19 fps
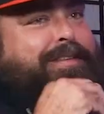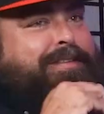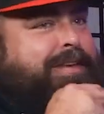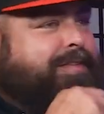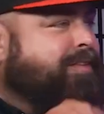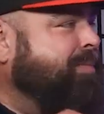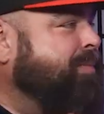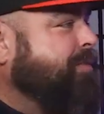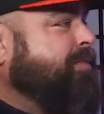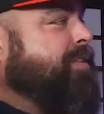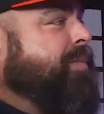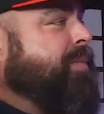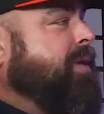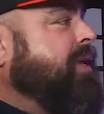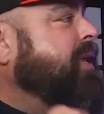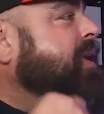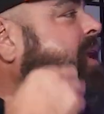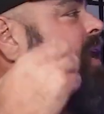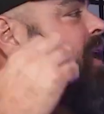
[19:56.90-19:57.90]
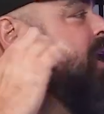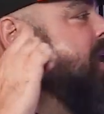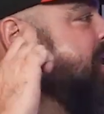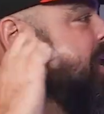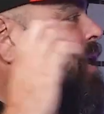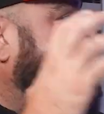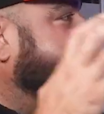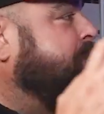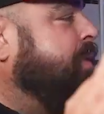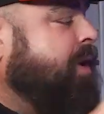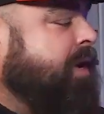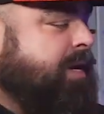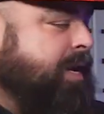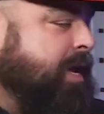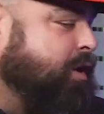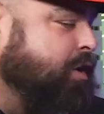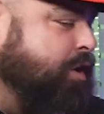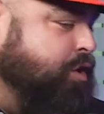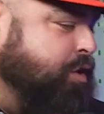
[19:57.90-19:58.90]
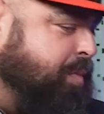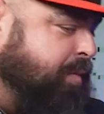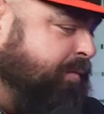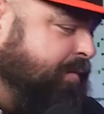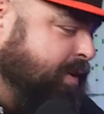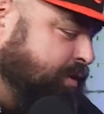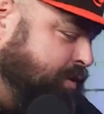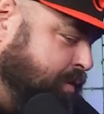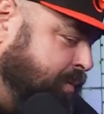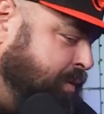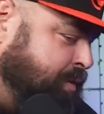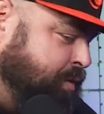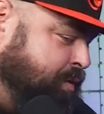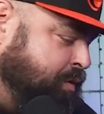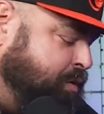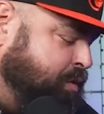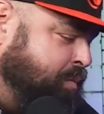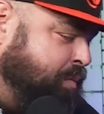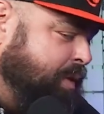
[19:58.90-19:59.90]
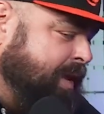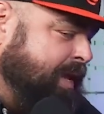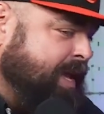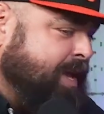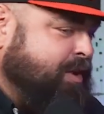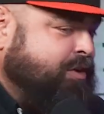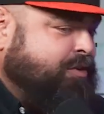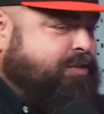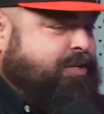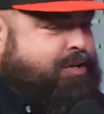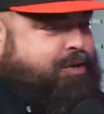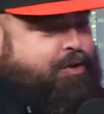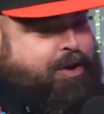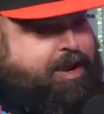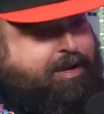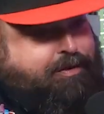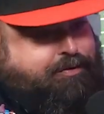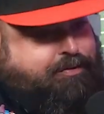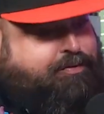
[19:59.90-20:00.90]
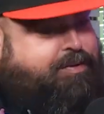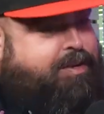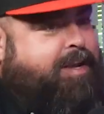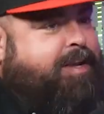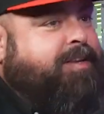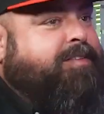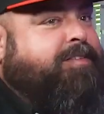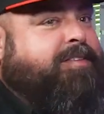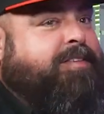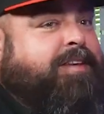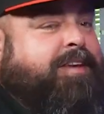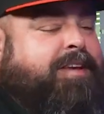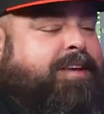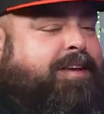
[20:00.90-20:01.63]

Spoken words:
the chief's supposed to be, but not only you're professional, but you bring energy, your exercise,